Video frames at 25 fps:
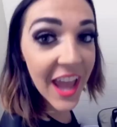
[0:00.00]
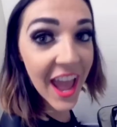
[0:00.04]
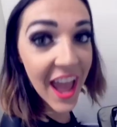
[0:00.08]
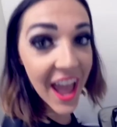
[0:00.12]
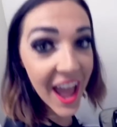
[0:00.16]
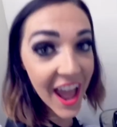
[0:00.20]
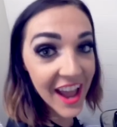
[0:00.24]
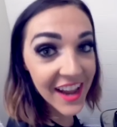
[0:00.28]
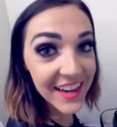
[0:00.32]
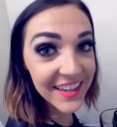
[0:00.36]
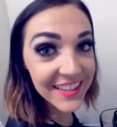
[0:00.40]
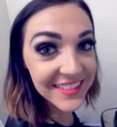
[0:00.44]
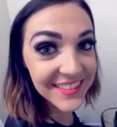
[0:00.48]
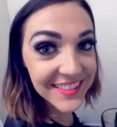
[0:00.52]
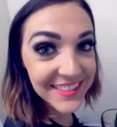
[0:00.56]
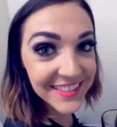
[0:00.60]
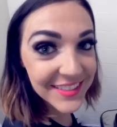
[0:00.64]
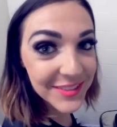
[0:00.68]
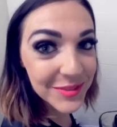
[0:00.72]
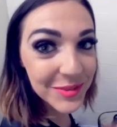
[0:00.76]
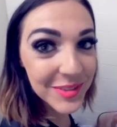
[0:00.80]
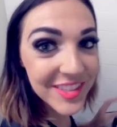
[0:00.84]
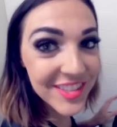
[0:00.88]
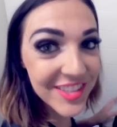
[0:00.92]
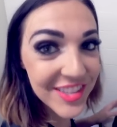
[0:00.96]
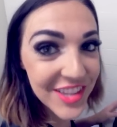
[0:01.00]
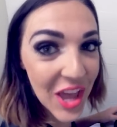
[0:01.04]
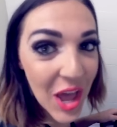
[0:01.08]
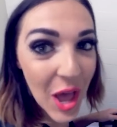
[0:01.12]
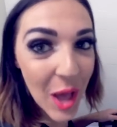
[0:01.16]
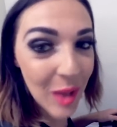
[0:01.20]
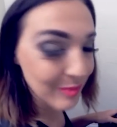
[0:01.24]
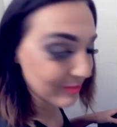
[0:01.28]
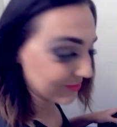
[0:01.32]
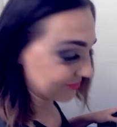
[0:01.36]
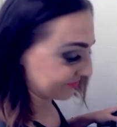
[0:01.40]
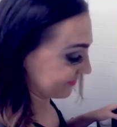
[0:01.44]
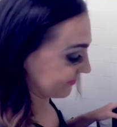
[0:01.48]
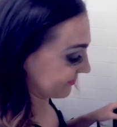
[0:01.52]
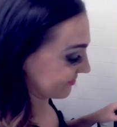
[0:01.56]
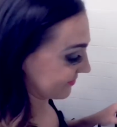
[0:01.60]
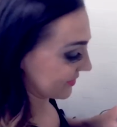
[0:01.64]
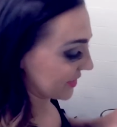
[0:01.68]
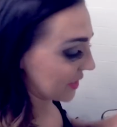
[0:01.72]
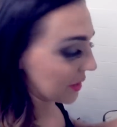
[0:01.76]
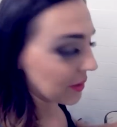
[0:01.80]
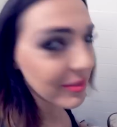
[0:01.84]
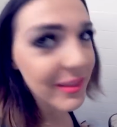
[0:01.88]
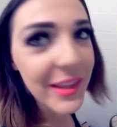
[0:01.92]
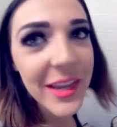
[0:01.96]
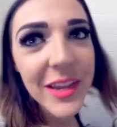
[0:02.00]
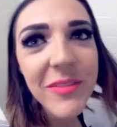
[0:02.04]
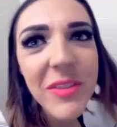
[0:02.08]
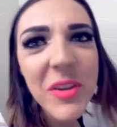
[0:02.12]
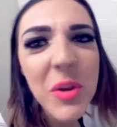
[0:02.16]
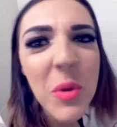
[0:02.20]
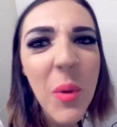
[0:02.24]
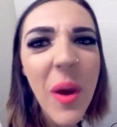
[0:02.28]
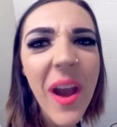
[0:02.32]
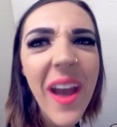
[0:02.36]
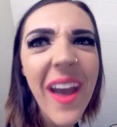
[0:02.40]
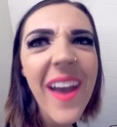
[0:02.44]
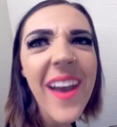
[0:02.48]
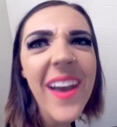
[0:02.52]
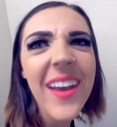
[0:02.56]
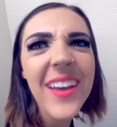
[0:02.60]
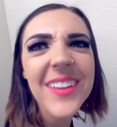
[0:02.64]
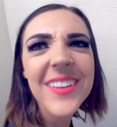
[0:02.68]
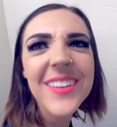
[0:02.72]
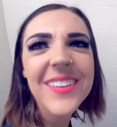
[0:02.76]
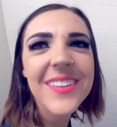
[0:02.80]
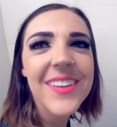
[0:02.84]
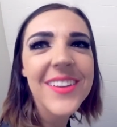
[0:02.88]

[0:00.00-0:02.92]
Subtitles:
Hey, what's up? Leaving where?